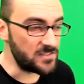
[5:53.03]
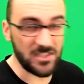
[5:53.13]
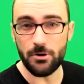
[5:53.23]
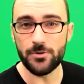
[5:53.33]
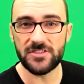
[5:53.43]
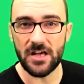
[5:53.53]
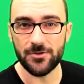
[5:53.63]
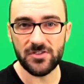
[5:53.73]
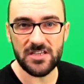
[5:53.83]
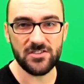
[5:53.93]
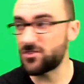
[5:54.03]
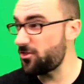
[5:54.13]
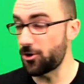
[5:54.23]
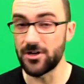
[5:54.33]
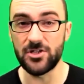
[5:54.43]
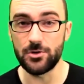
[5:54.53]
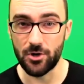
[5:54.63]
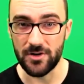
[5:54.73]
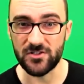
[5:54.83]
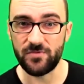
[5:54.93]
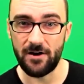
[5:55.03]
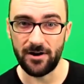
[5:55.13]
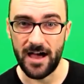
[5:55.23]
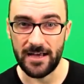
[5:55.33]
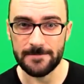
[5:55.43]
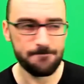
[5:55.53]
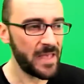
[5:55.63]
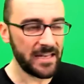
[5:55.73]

0 Celsius, 32 degrees Fahrenheit.